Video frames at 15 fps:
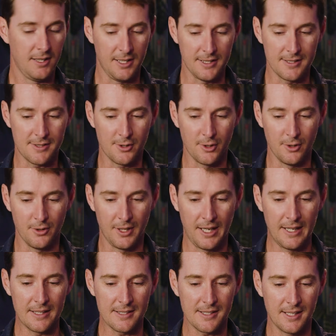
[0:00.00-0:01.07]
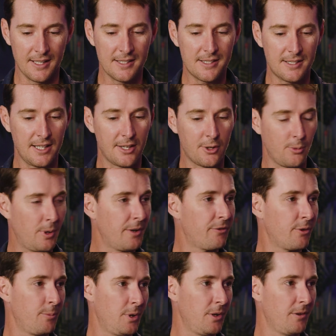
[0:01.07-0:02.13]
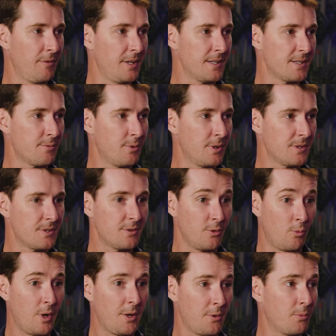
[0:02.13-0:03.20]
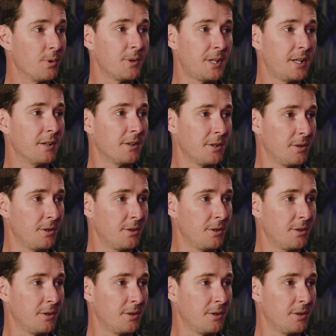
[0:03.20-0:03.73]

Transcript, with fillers: And so his his takeaway from all of this was the weather will kill